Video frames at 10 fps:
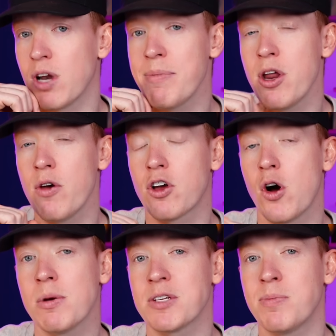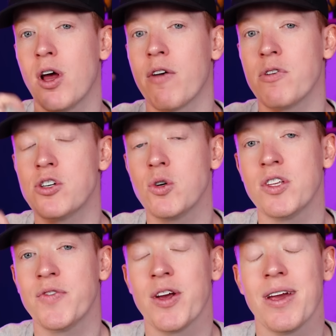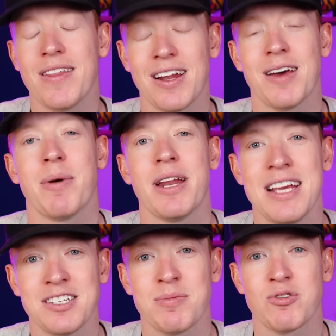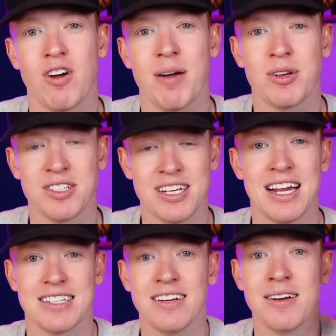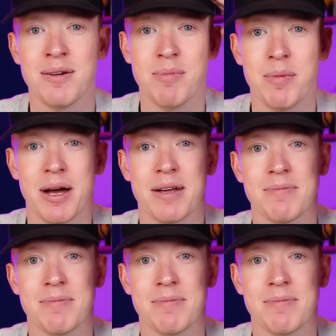Let me know in the comments below. If you enjoyed this video, hit the like button, hit subscribe. I'll see you later. Bye-bye.